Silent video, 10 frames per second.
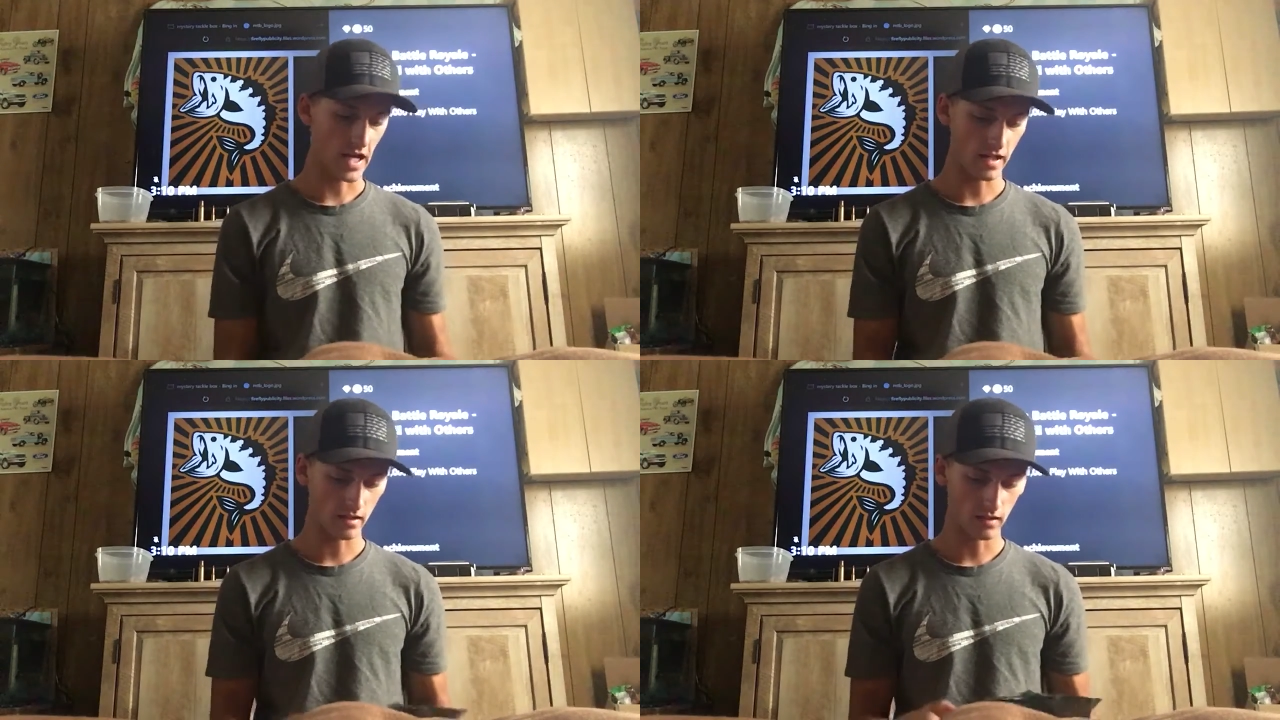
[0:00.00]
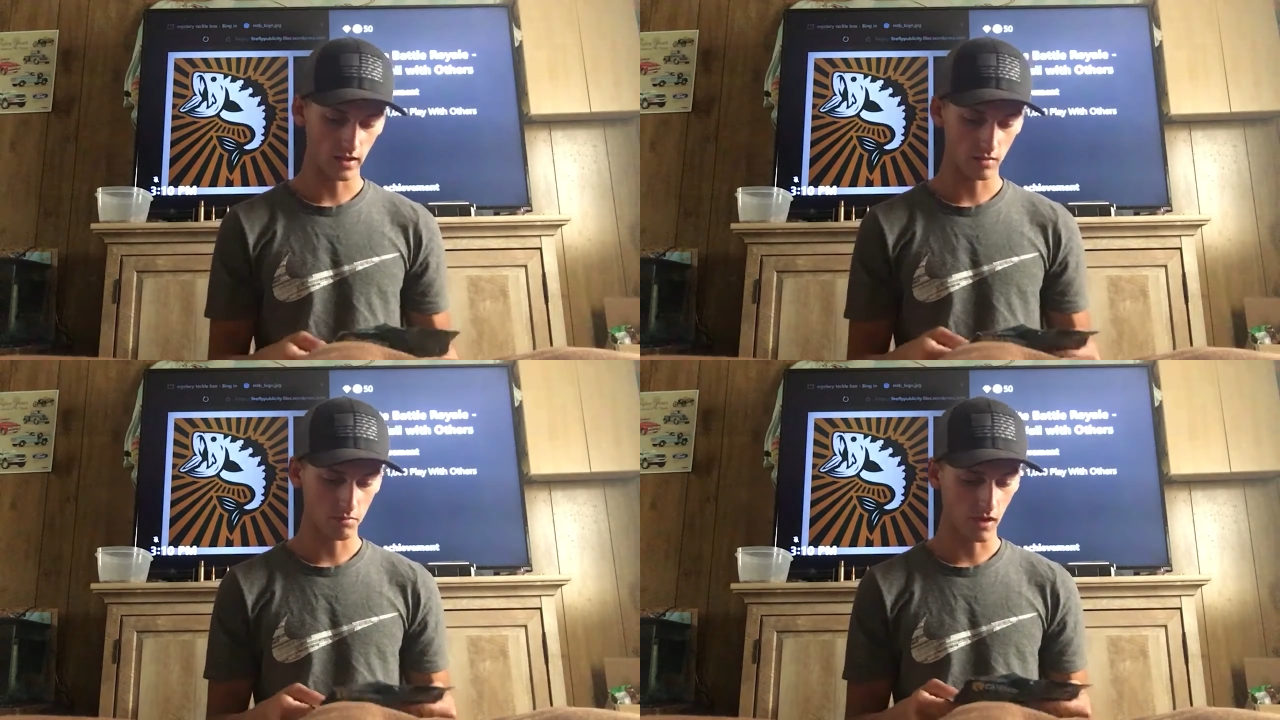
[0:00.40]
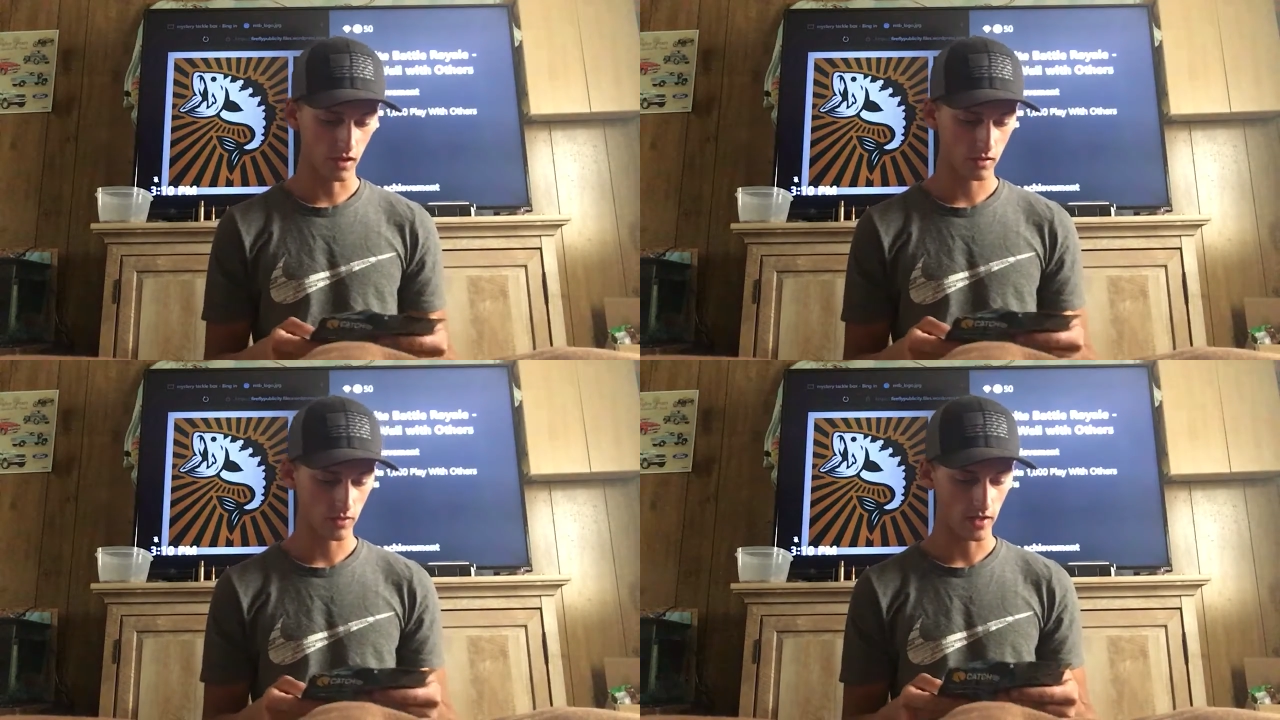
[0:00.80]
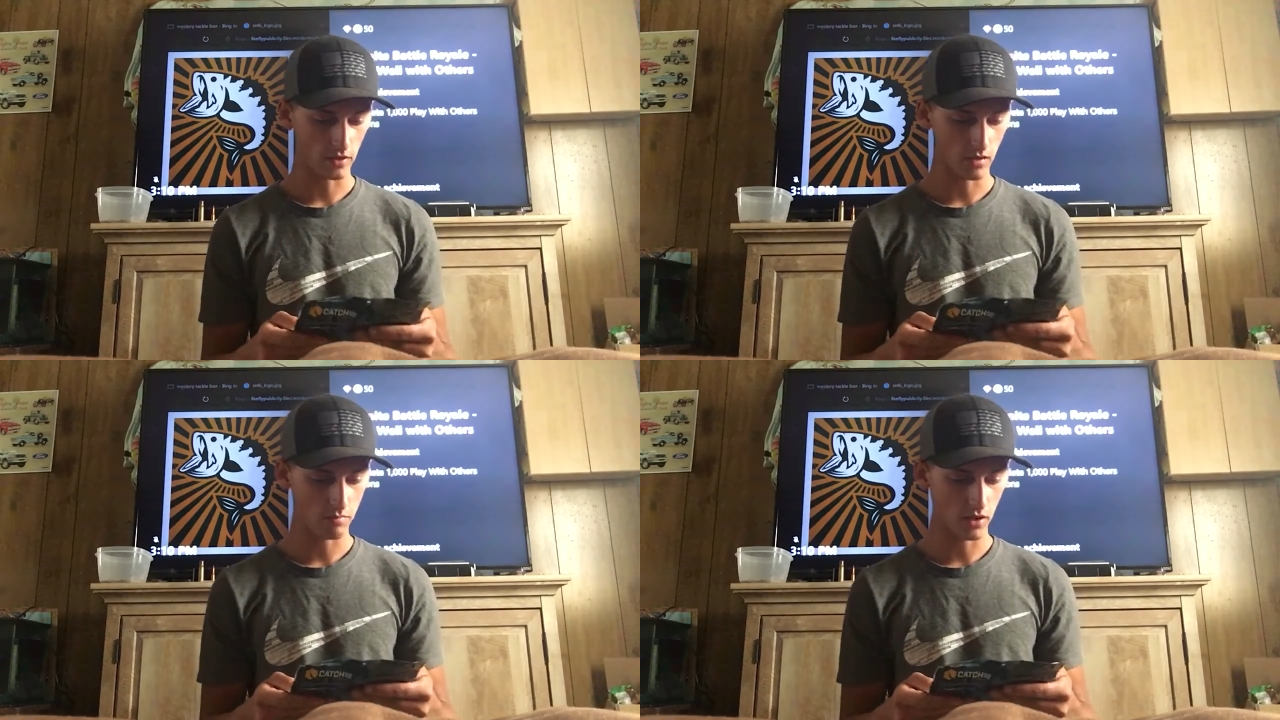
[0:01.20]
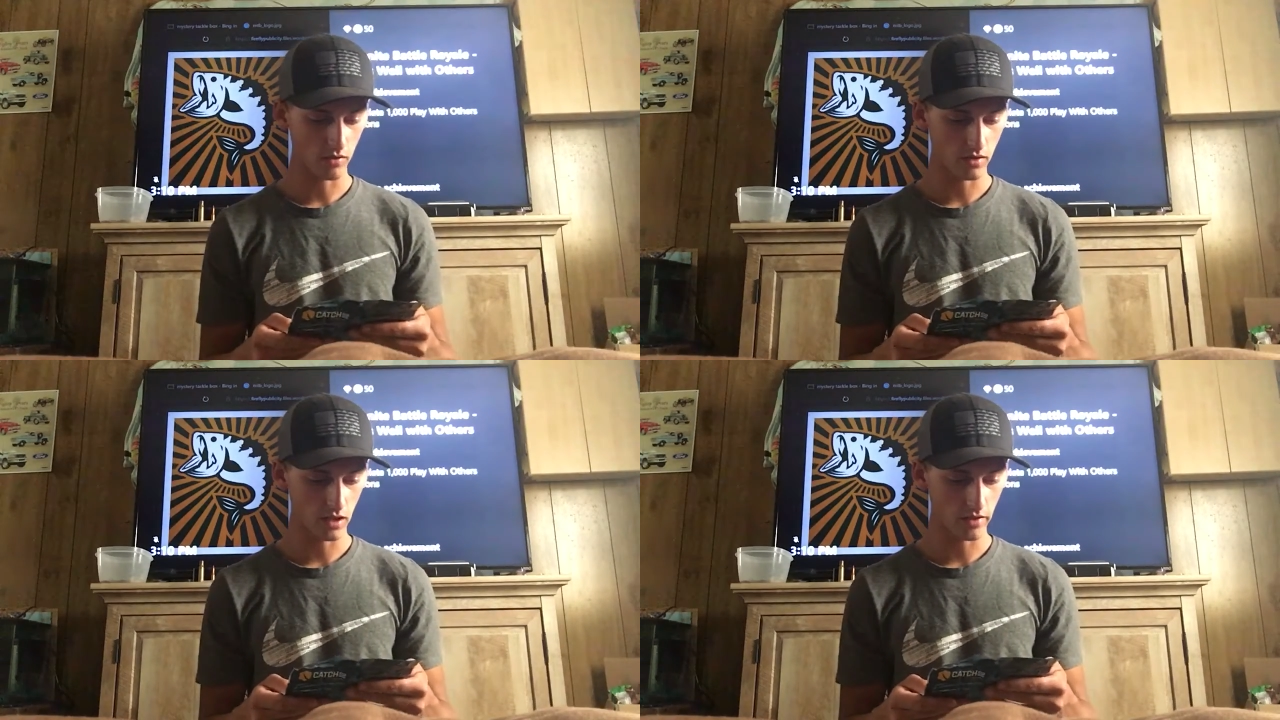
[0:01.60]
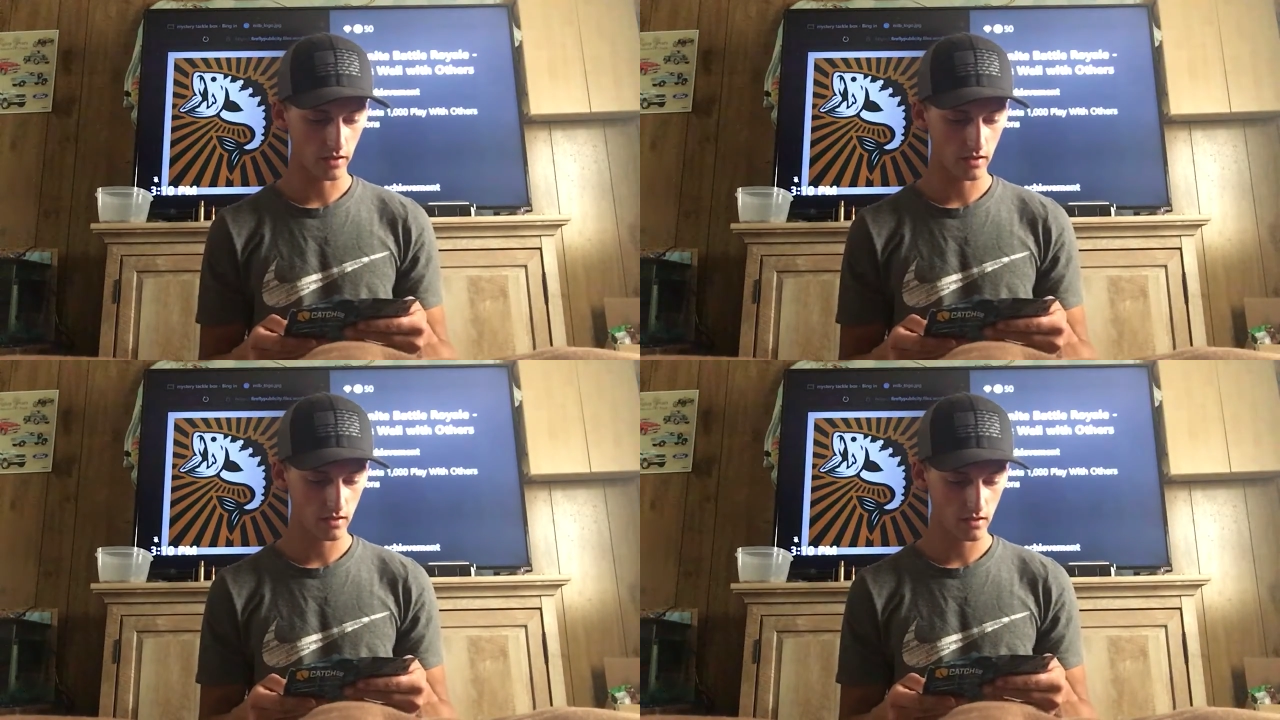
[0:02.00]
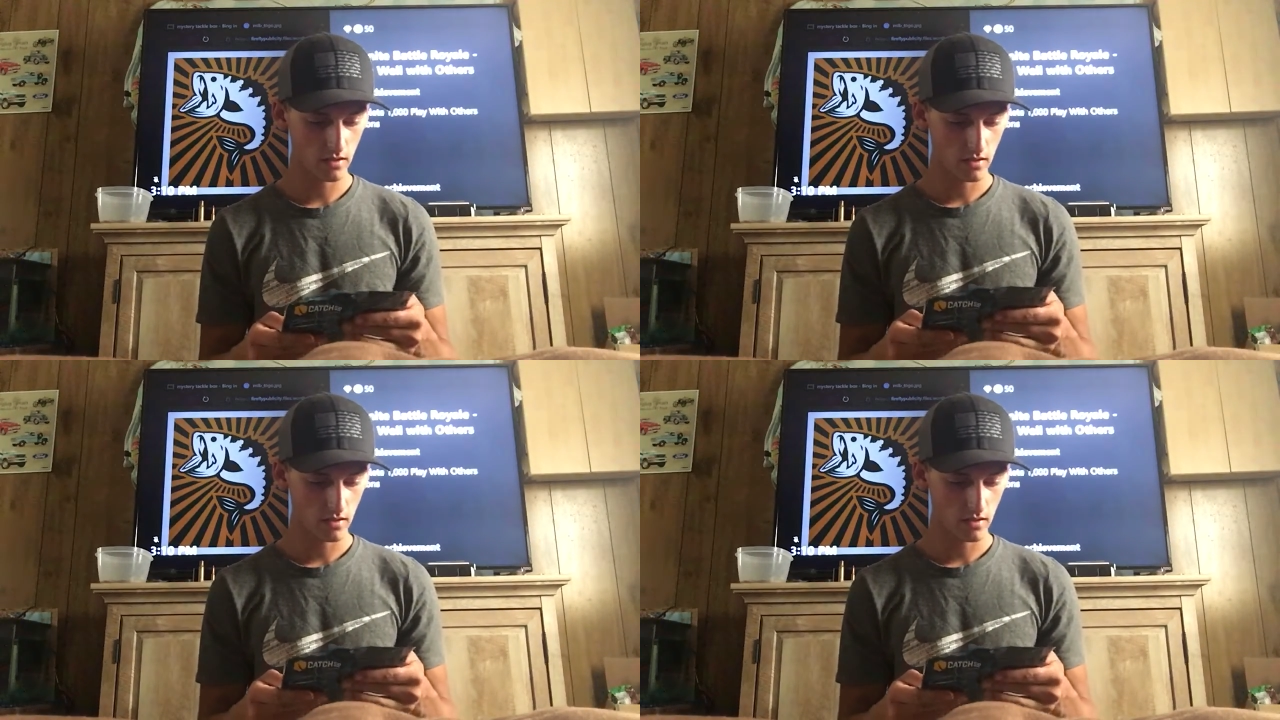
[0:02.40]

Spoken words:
last in this box, we have these Pro Series